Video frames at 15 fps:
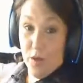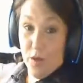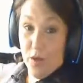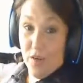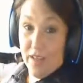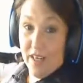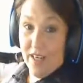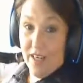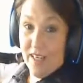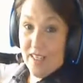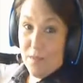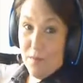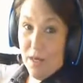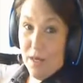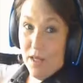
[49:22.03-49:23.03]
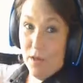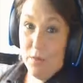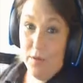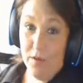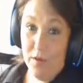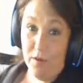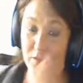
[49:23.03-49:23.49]
one over there is the My Little
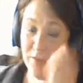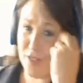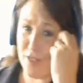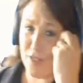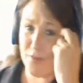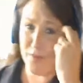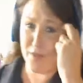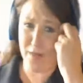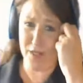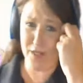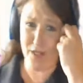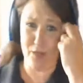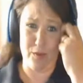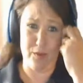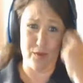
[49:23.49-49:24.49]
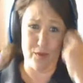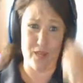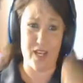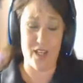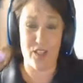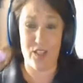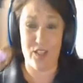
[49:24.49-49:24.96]
Pony Friendship is Magic Rainbow
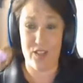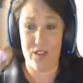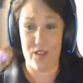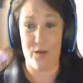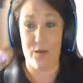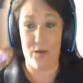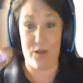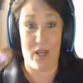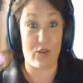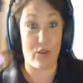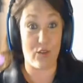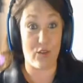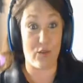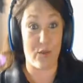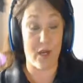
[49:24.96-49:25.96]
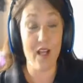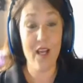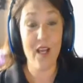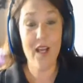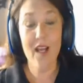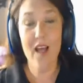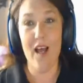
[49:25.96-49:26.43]
Dash. So, yeah, those are mine.
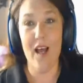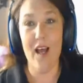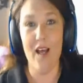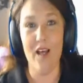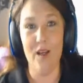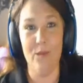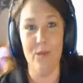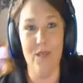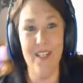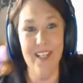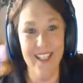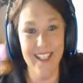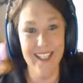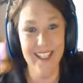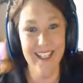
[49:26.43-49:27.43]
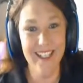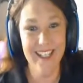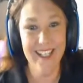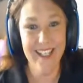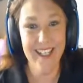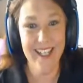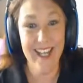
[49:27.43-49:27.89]
Um,
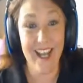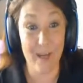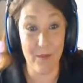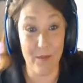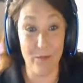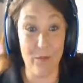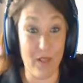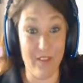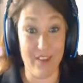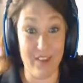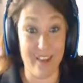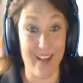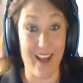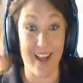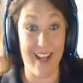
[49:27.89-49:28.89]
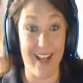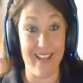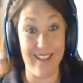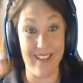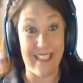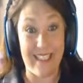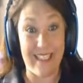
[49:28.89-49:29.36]
and believe it or not,
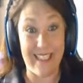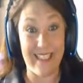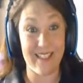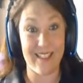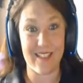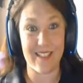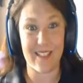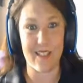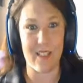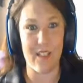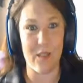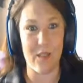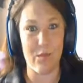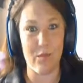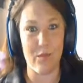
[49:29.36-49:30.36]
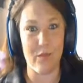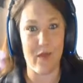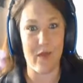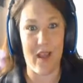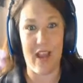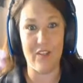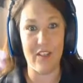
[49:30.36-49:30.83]
I eat, sleep,
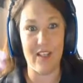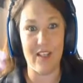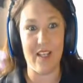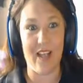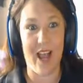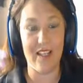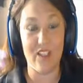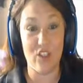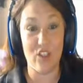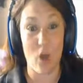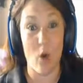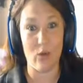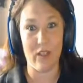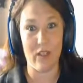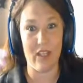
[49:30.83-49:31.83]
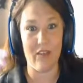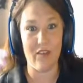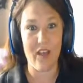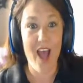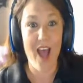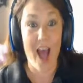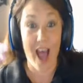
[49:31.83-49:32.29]
everything. I don't leave.
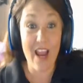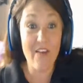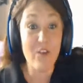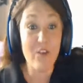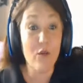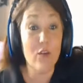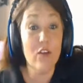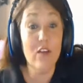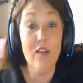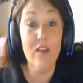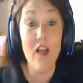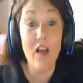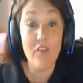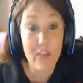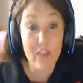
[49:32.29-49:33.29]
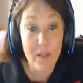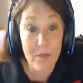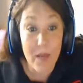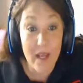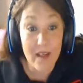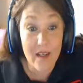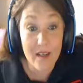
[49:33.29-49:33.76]
I have a lovely
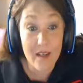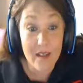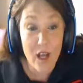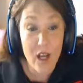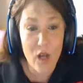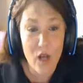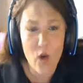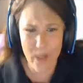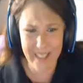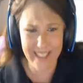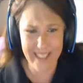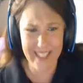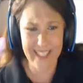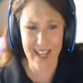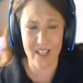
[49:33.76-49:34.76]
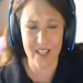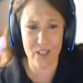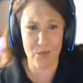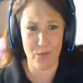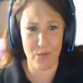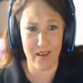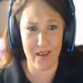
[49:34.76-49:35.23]
bed, a
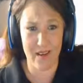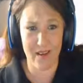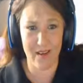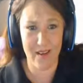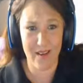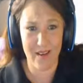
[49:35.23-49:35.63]
queen-size bed,